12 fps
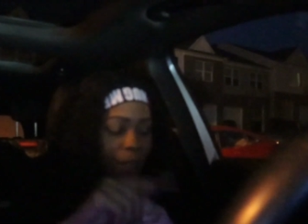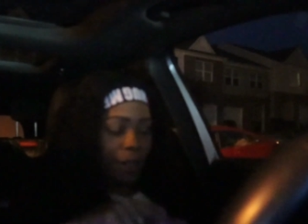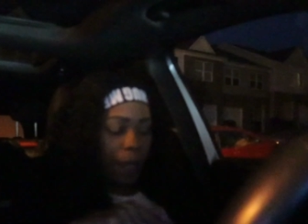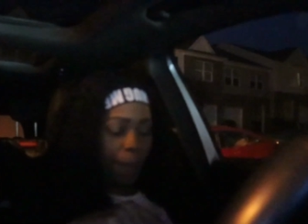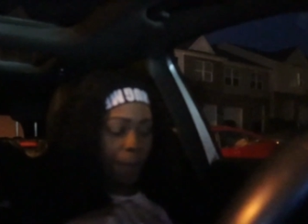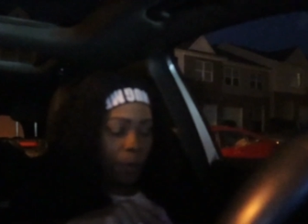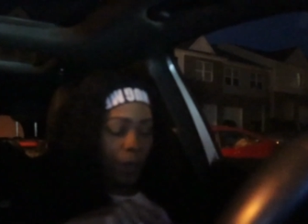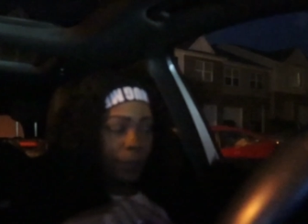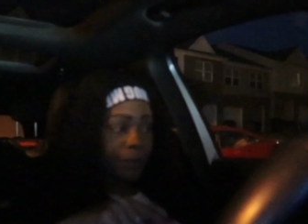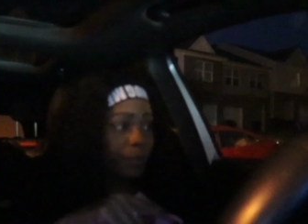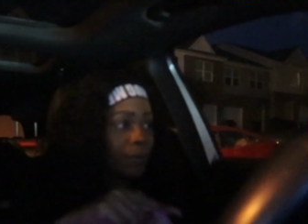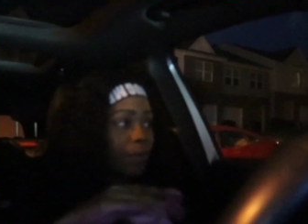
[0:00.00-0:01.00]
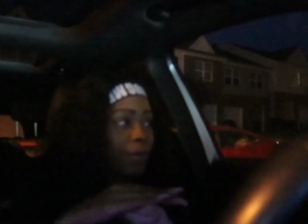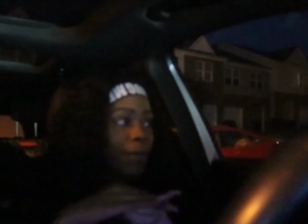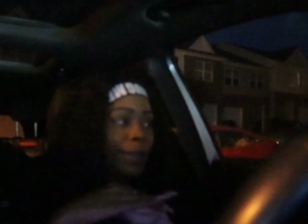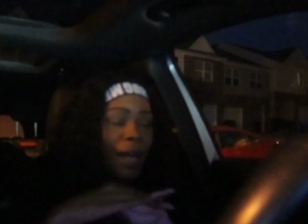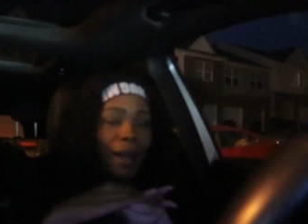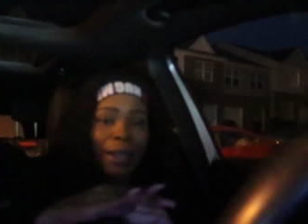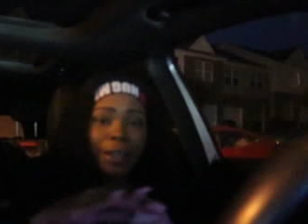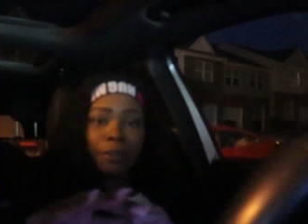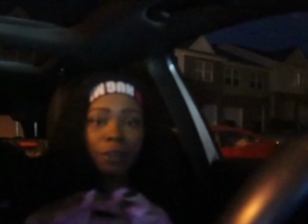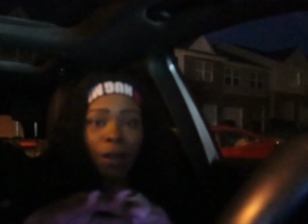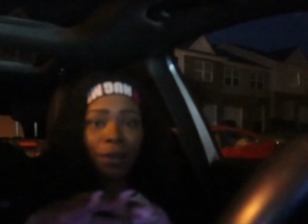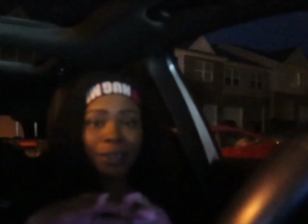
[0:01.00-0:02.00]
another one. Y'all hear
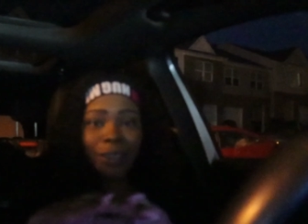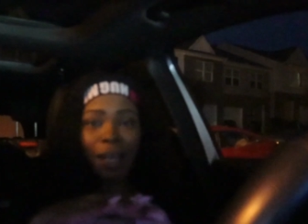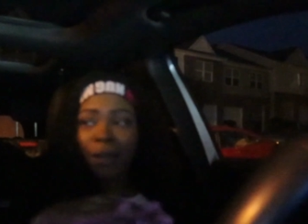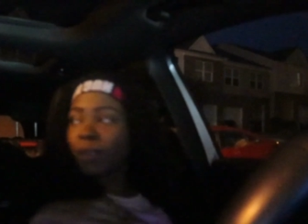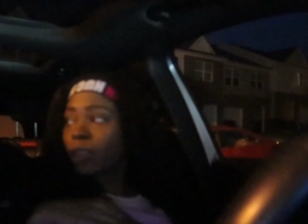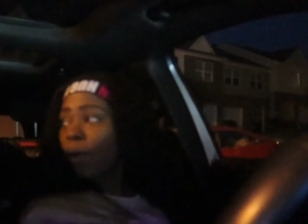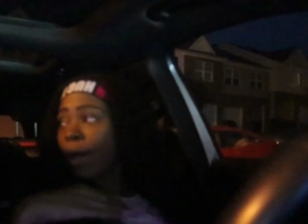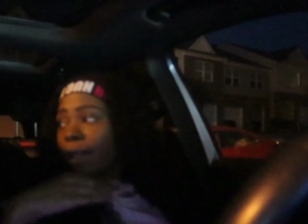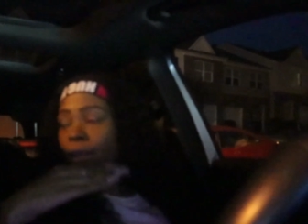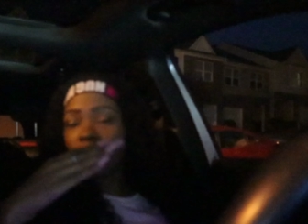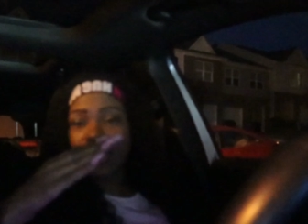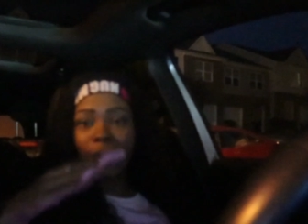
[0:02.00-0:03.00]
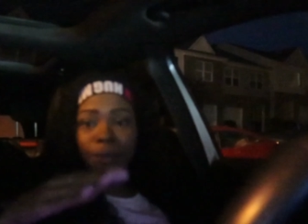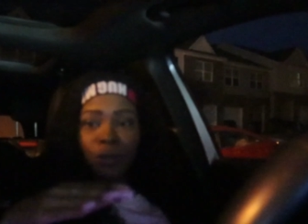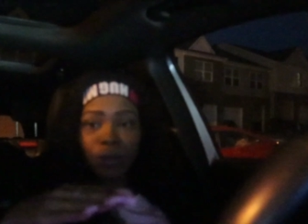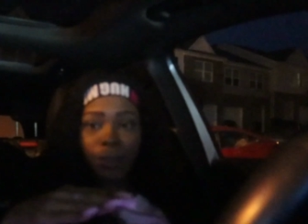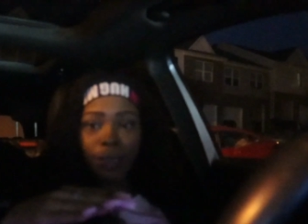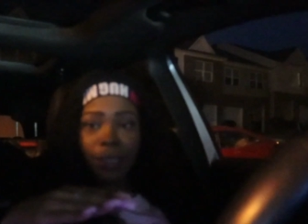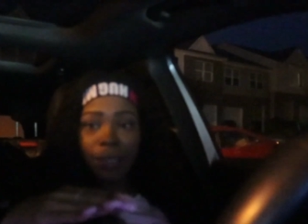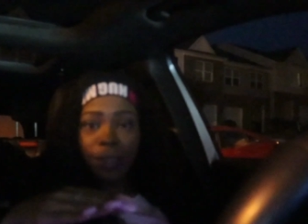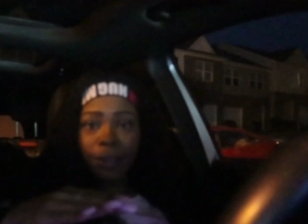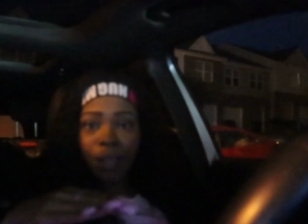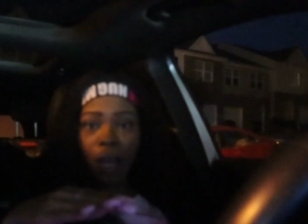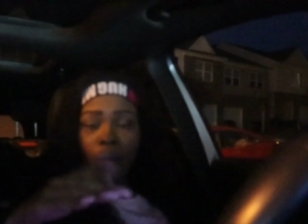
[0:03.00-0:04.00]
this all the time, so I ain't gonna keep drilling it
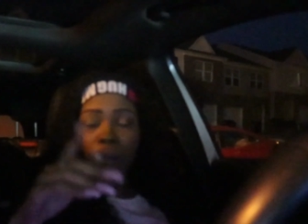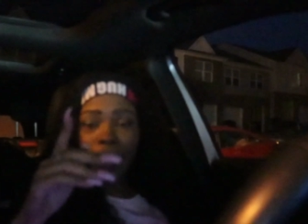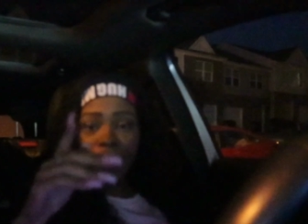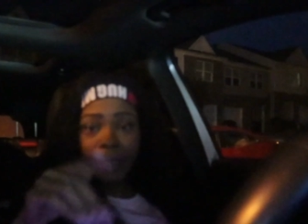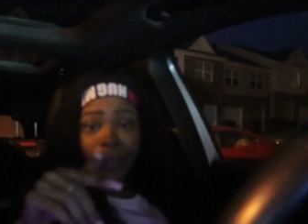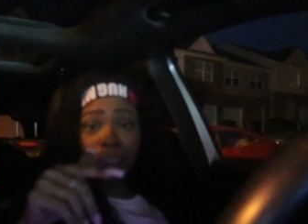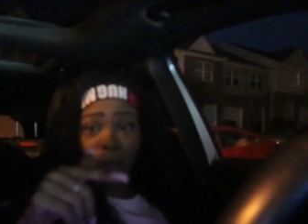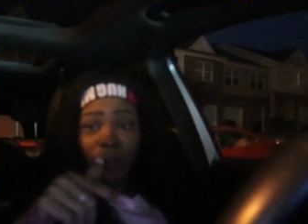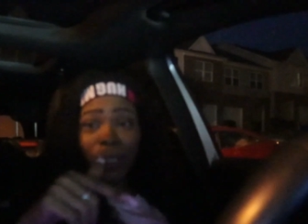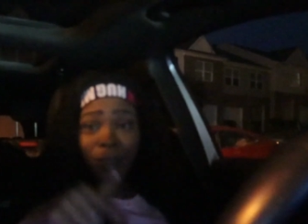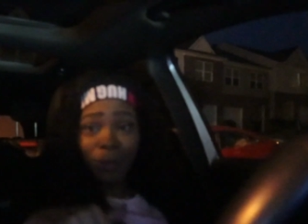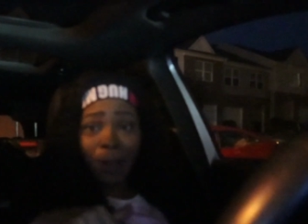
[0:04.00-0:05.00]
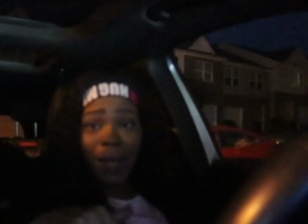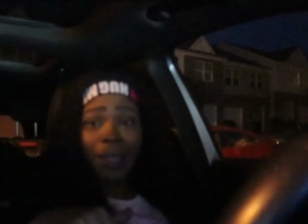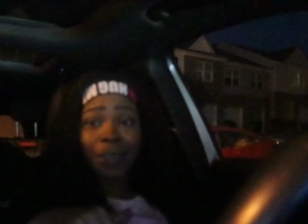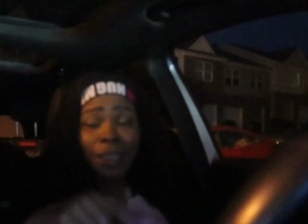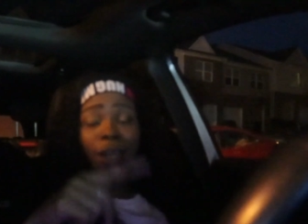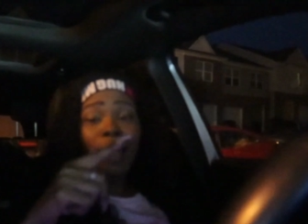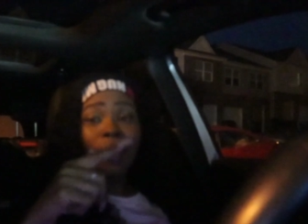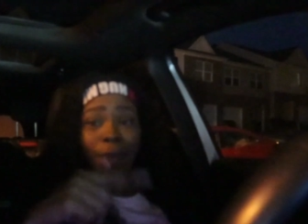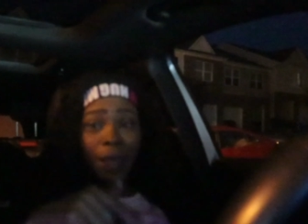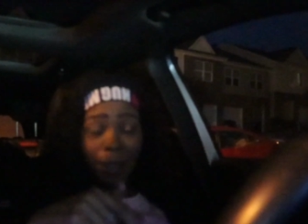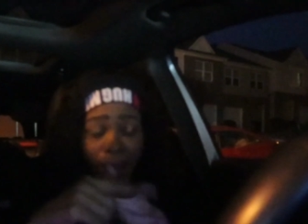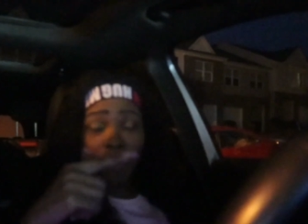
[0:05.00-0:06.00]
in y'all, but this is one of the ways
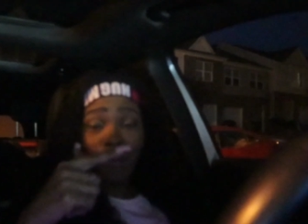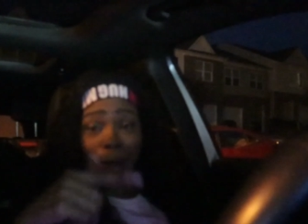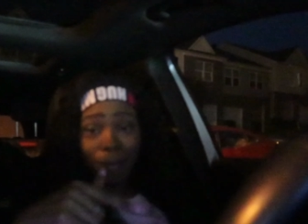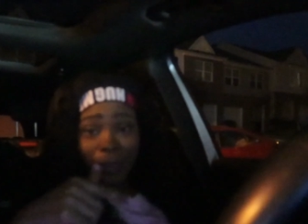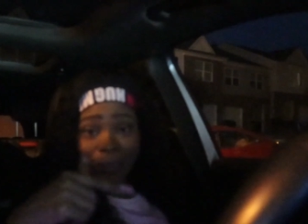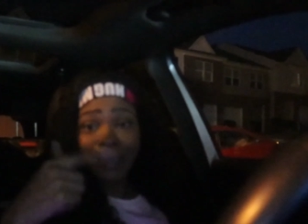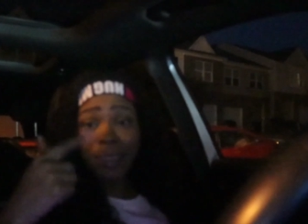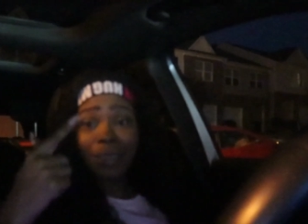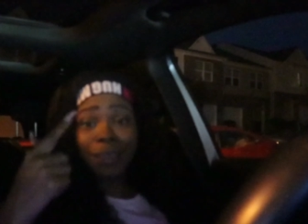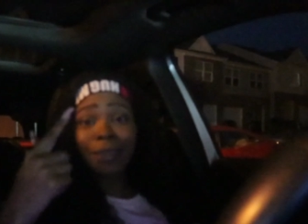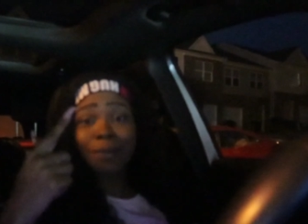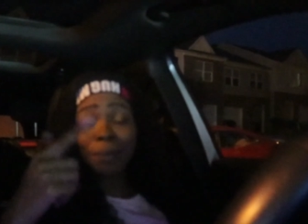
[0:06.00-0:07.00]
that helped my business